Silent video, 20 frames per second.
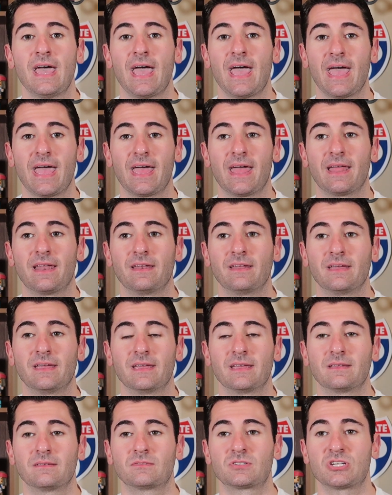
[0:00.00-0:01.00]
and
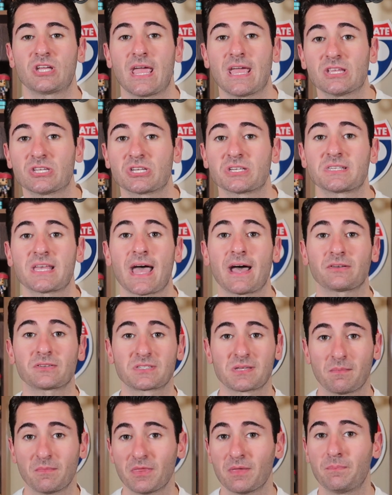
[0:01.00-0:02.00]
changes how
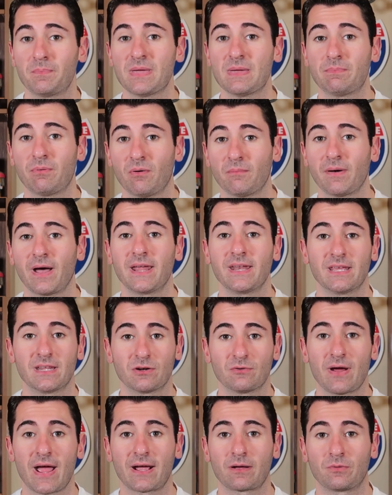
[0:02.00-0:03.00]
some of the people might
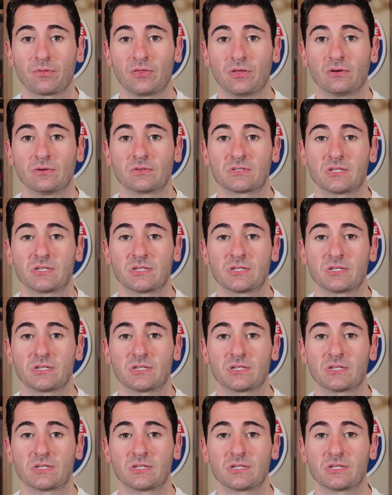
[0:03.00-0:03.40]
interact with you.